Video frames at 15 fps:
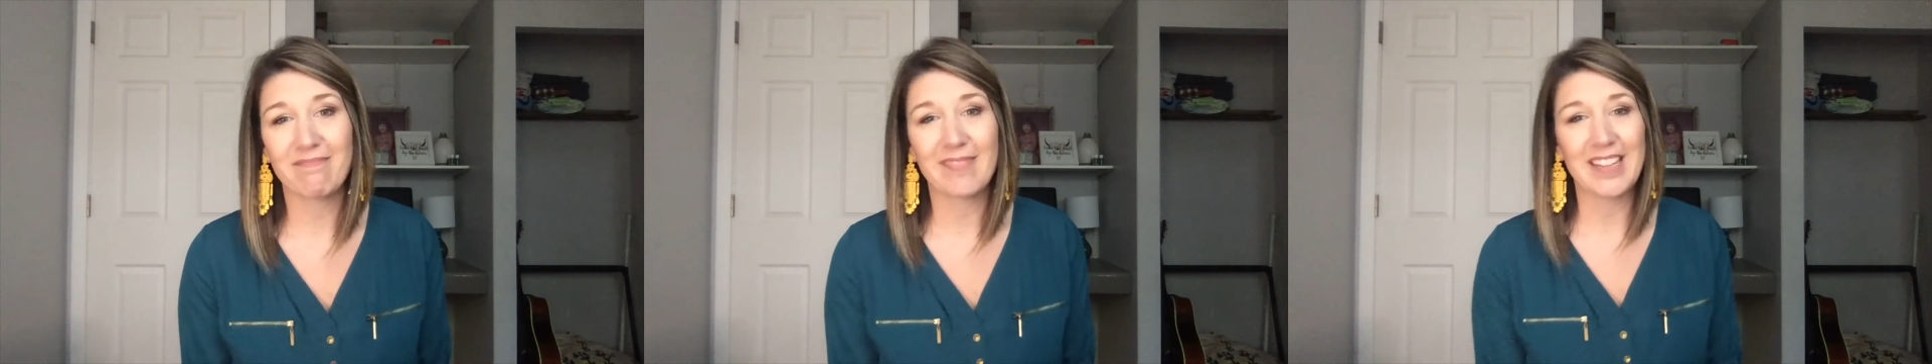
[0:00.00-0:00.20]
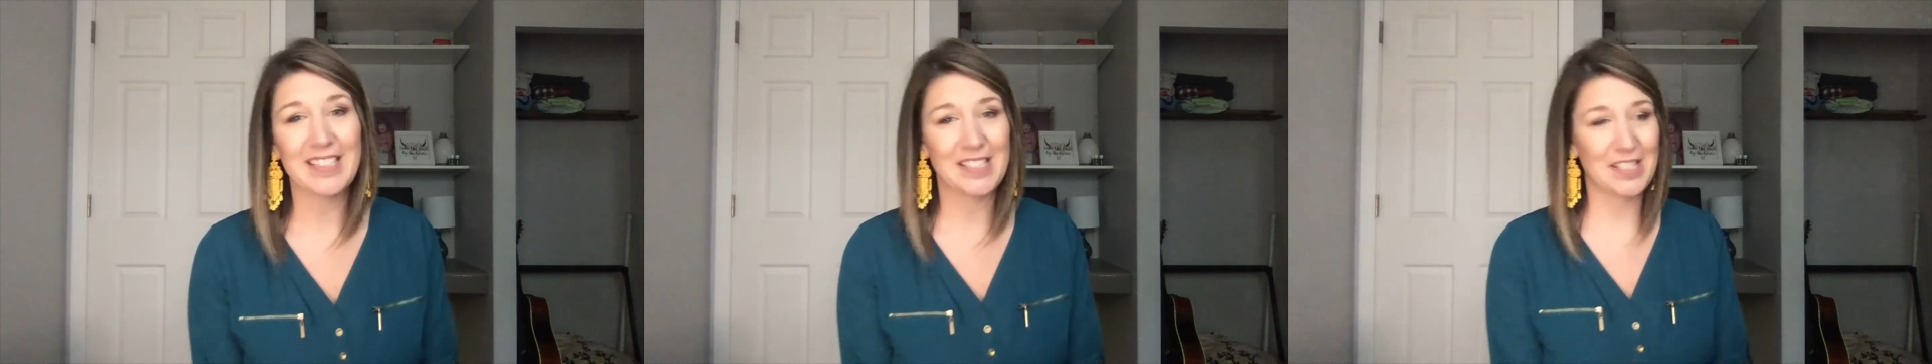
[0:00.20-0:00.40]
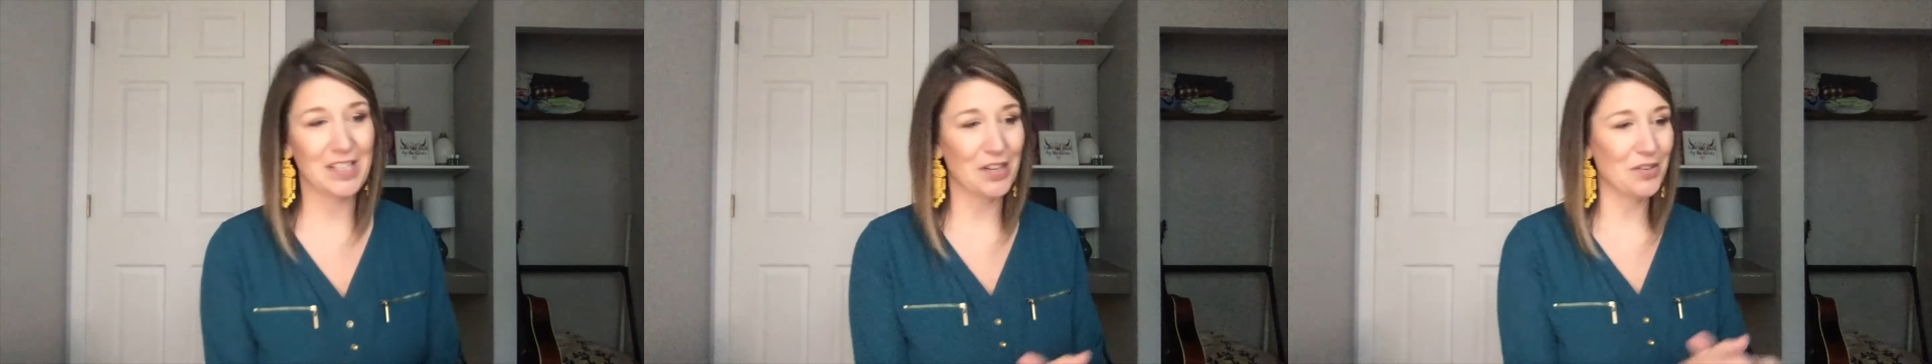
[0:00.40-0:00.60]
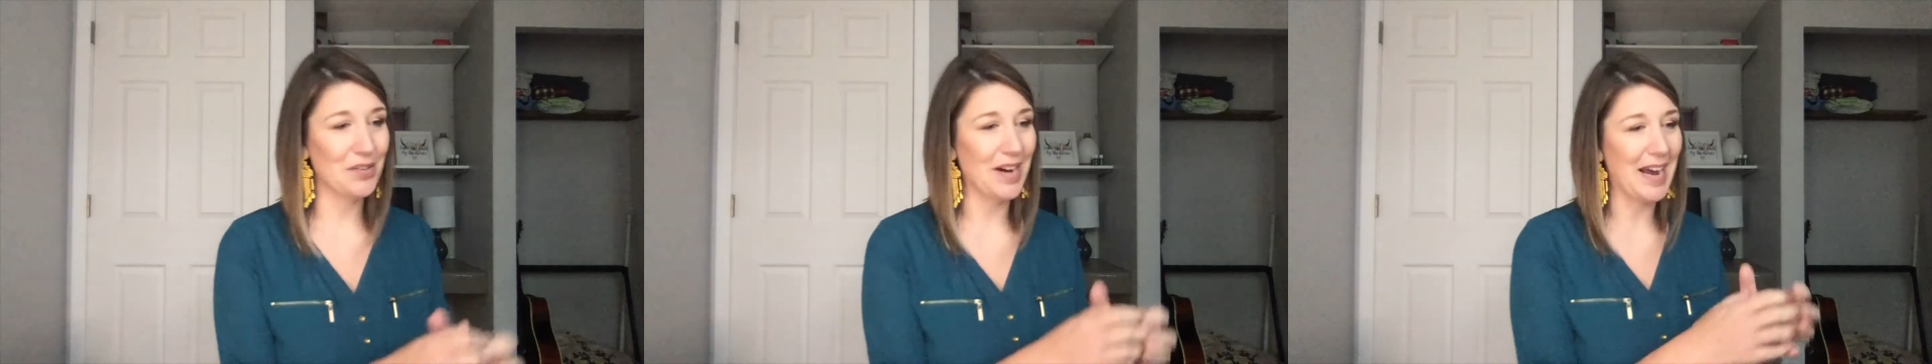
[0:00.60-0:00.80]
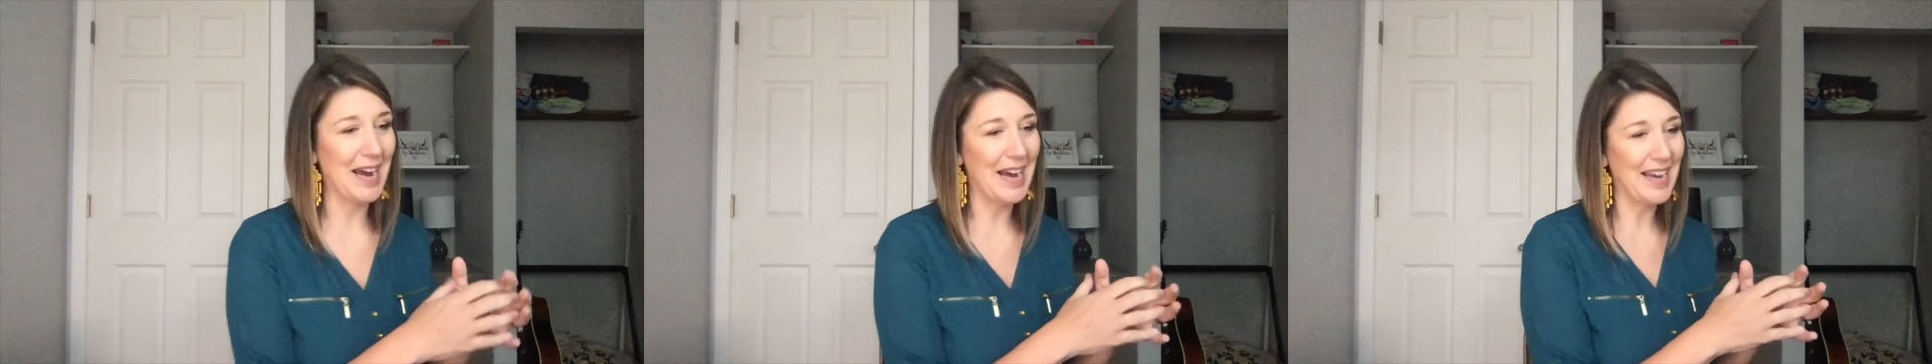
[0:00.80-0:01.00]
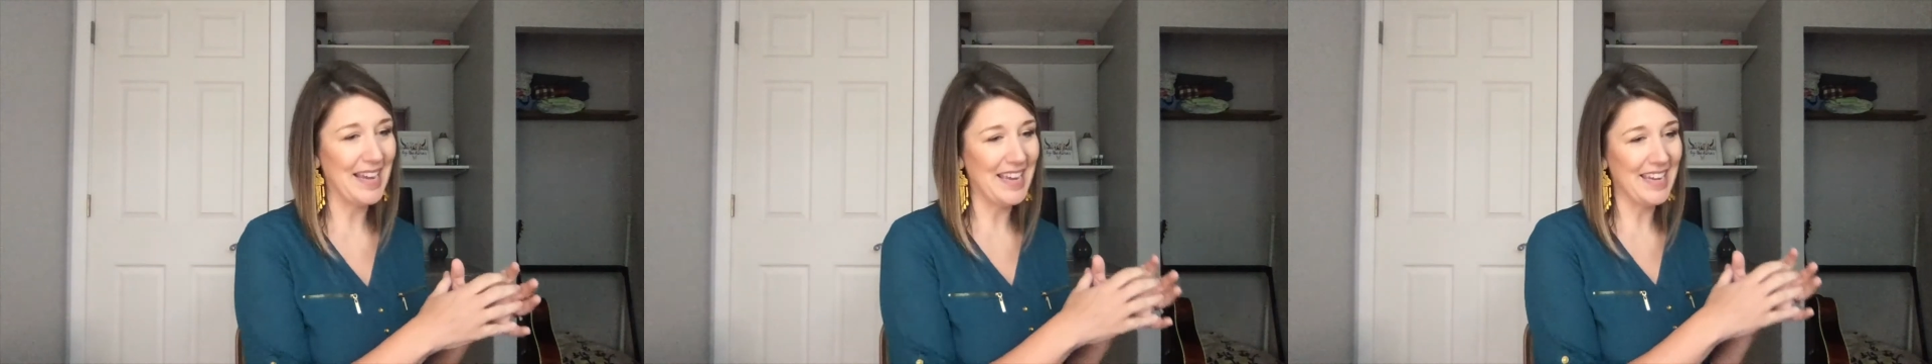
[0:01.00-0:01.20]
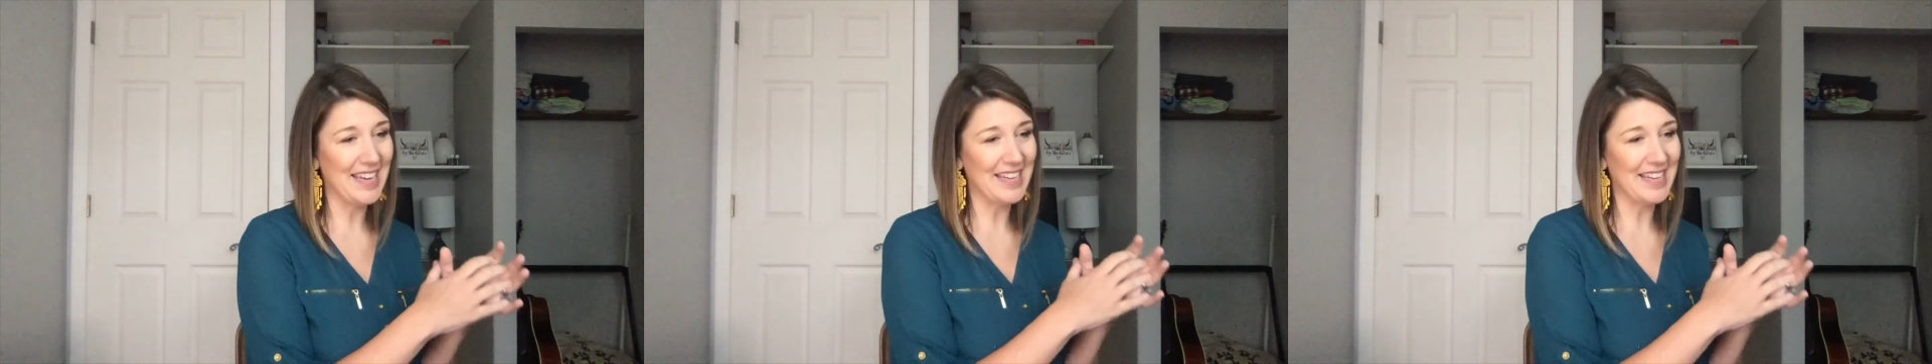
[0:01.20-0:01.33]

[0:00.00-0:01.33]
So I